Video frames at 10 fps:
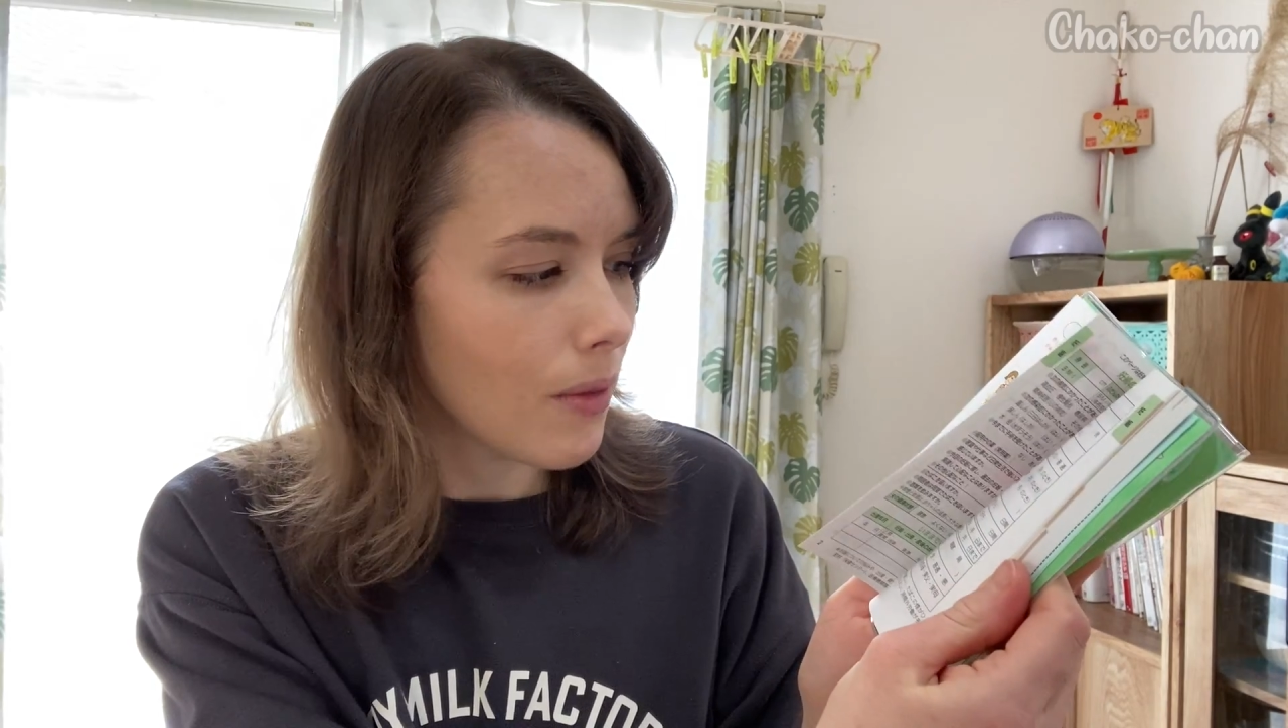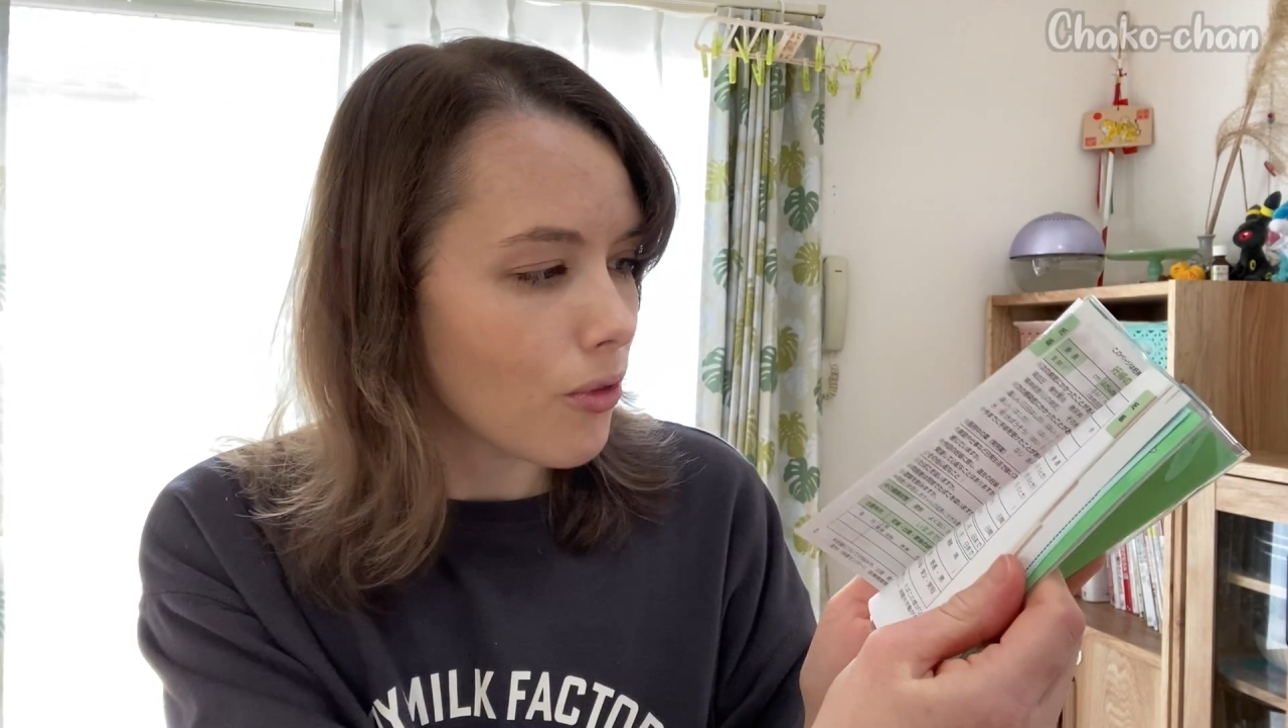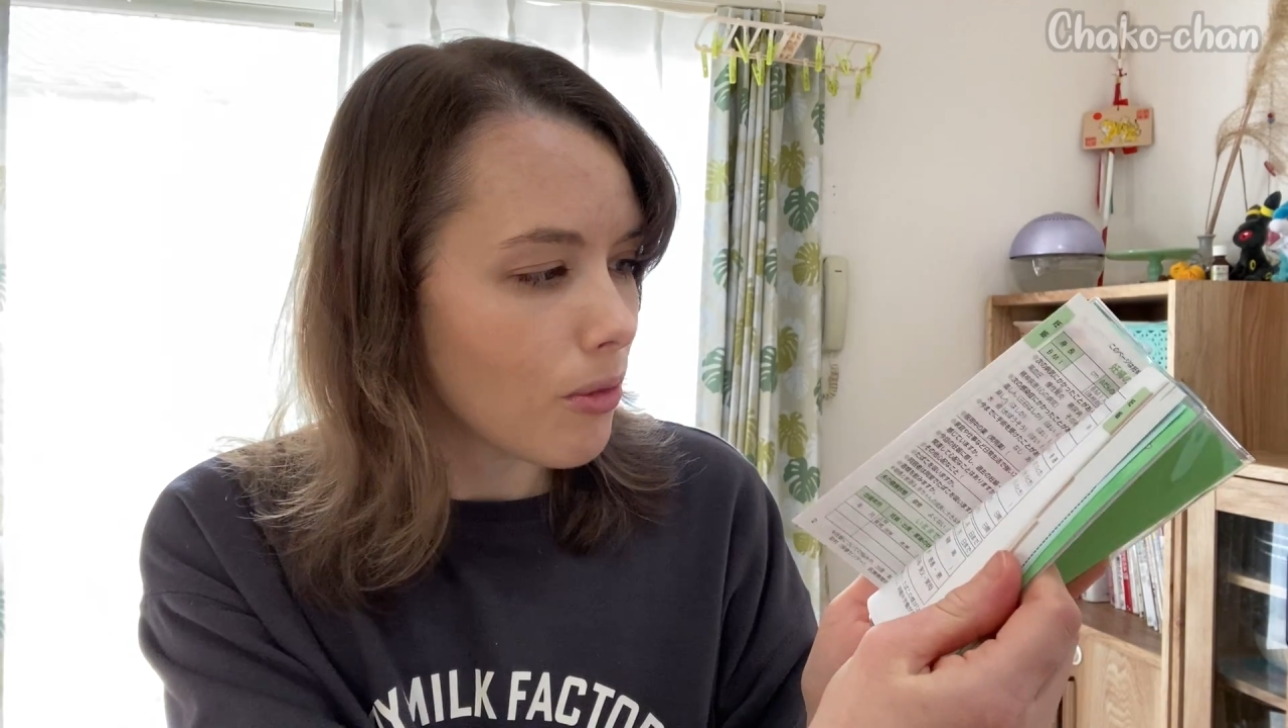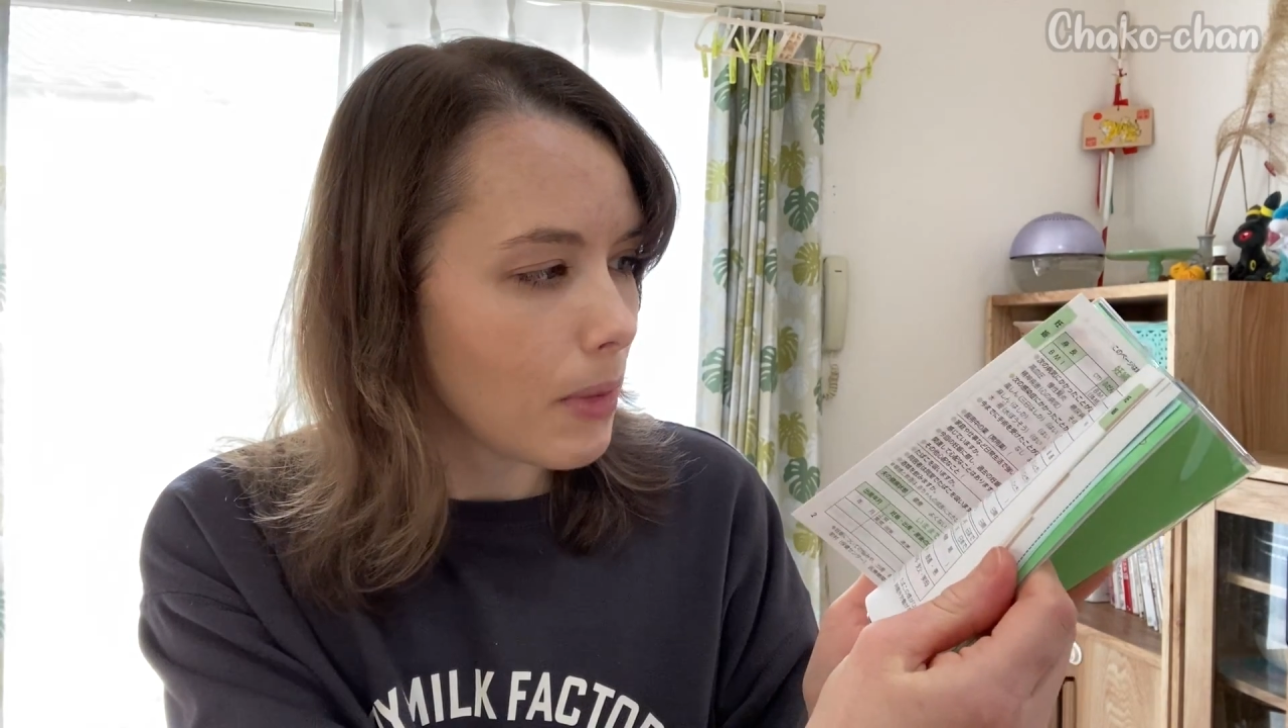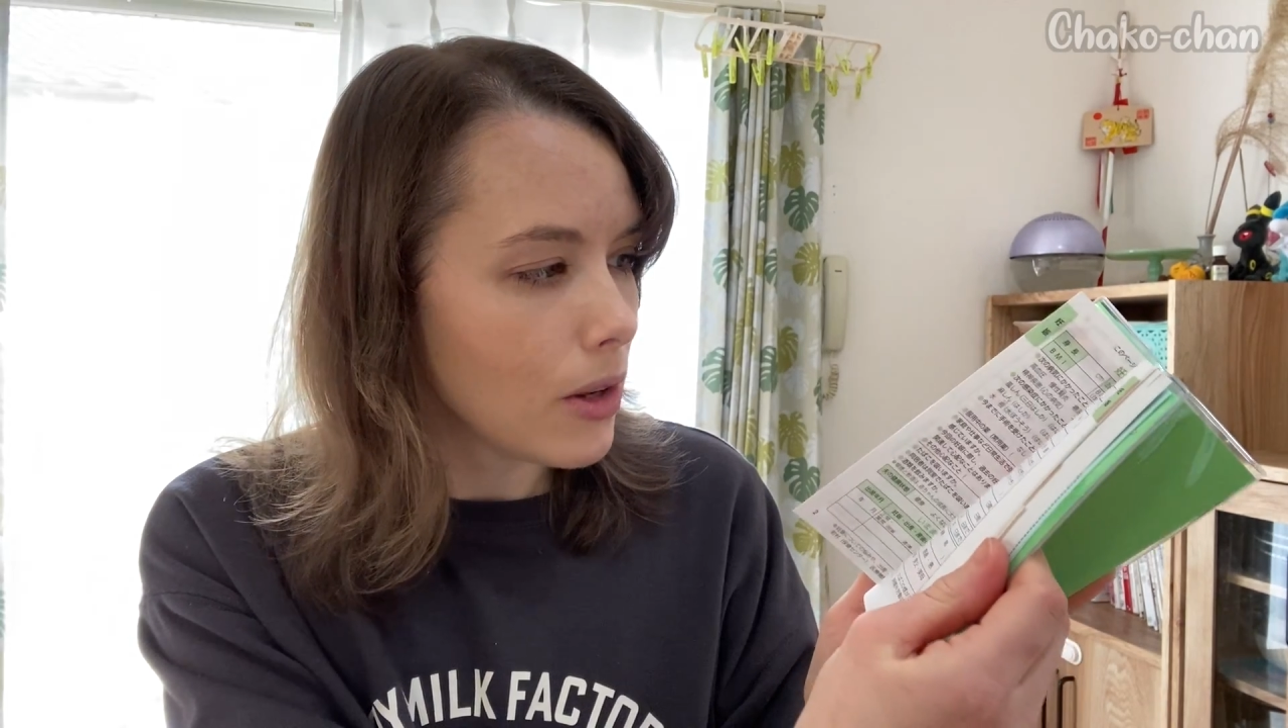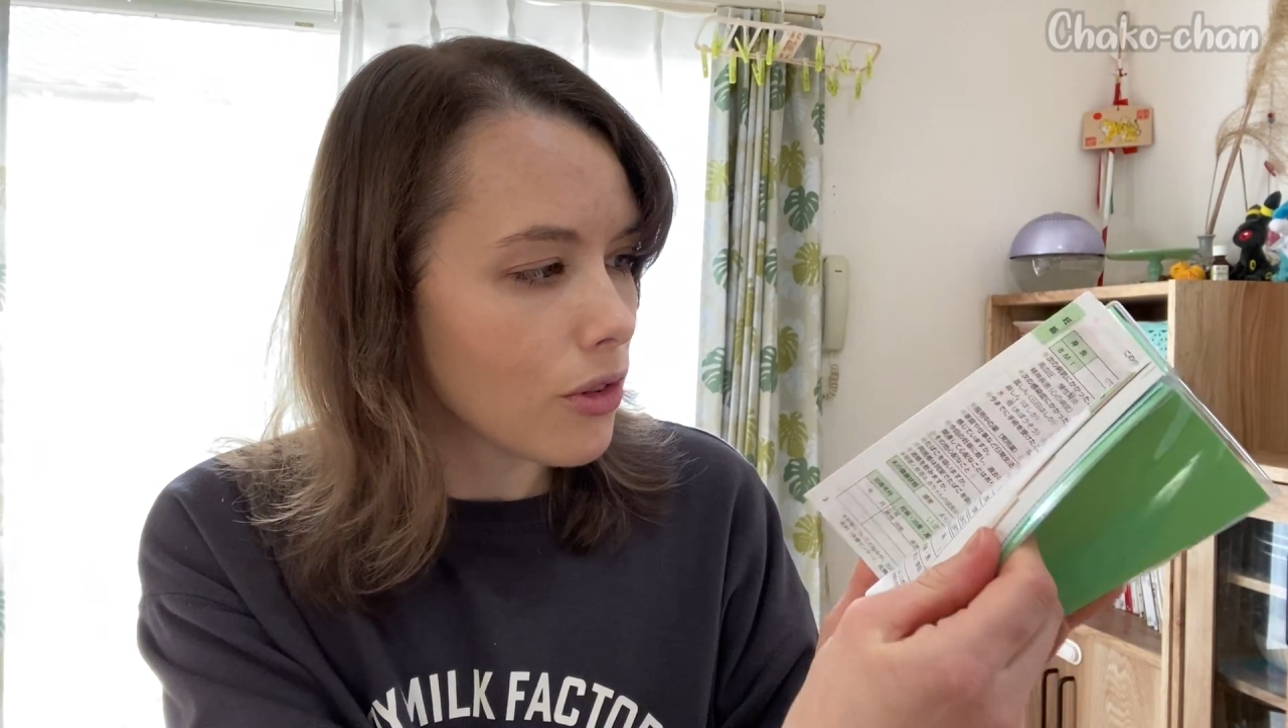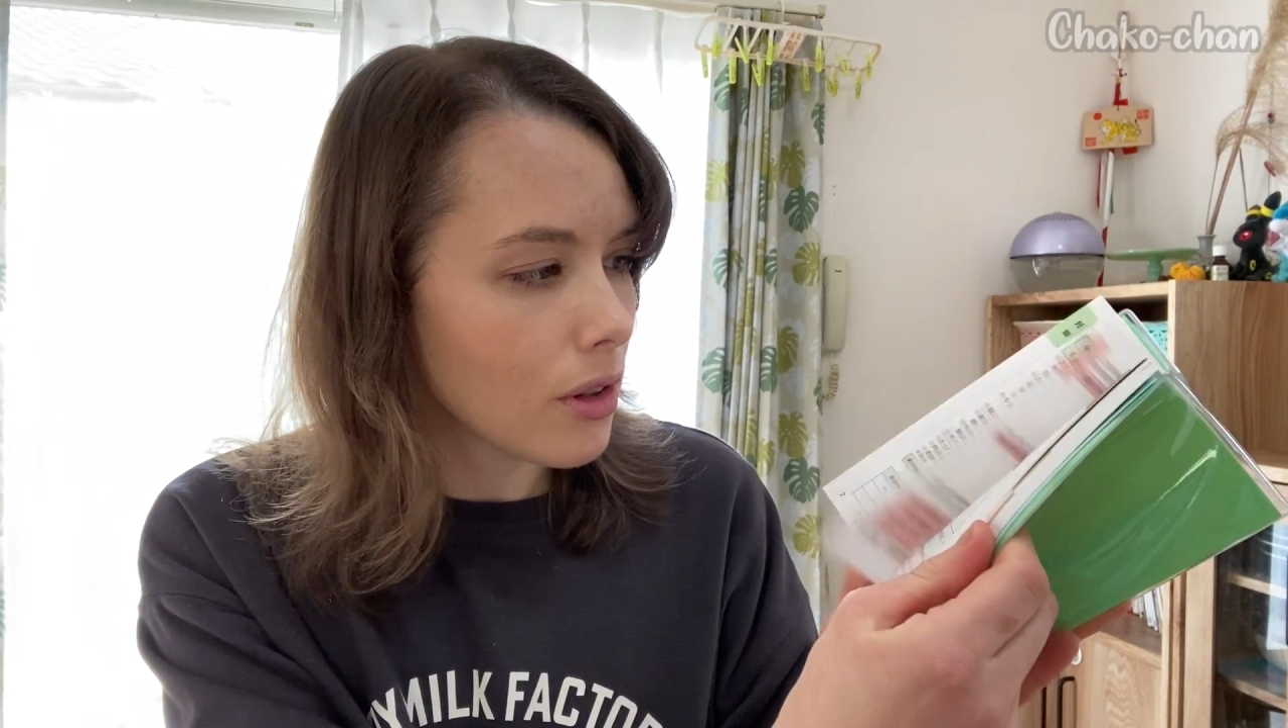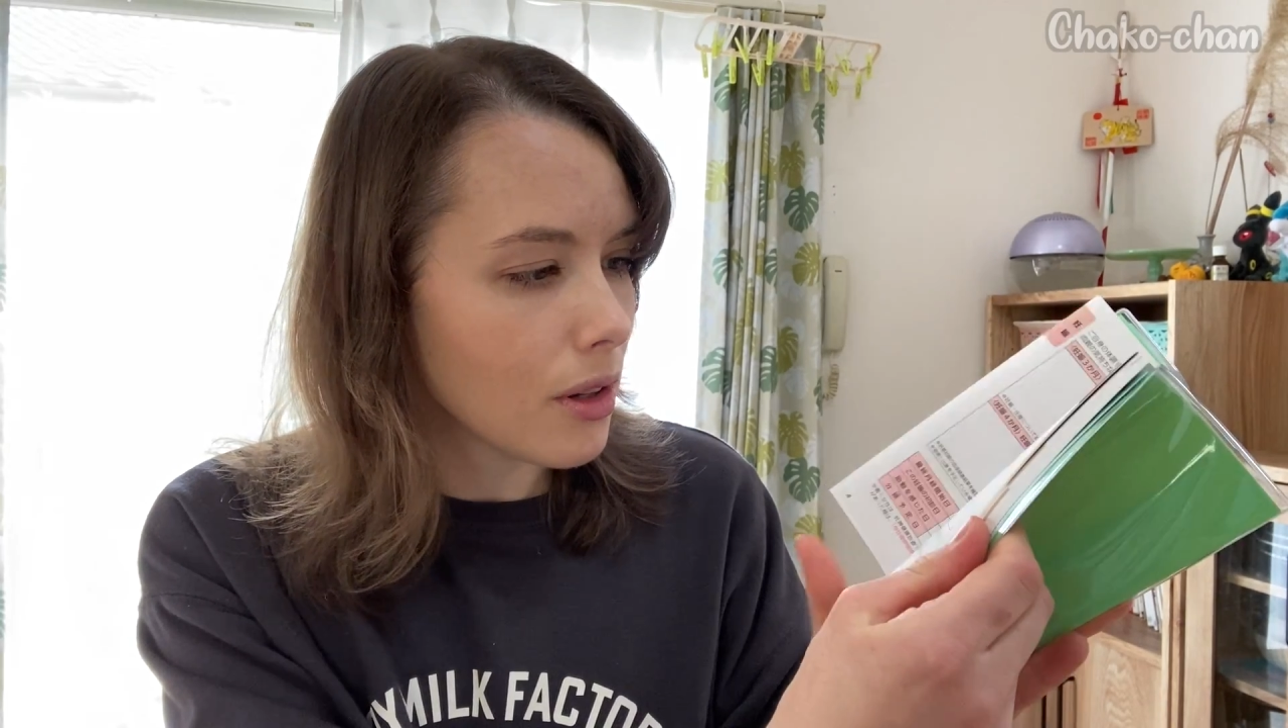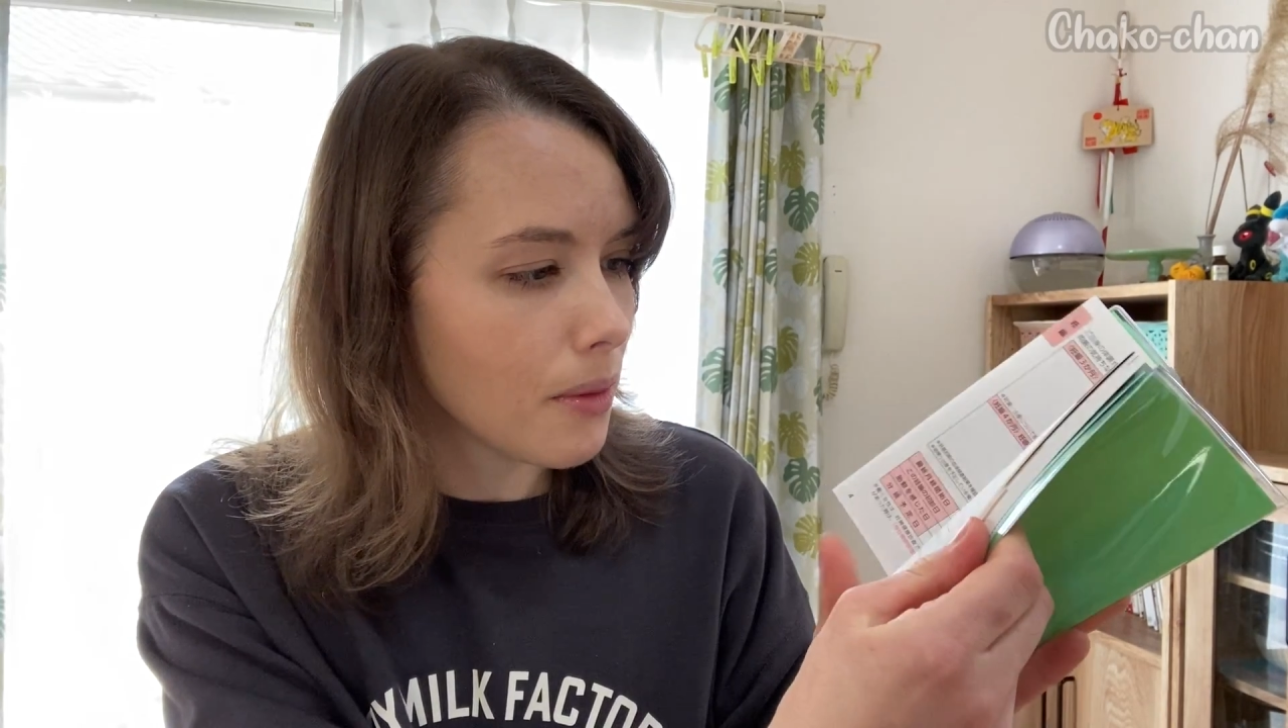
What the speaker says: information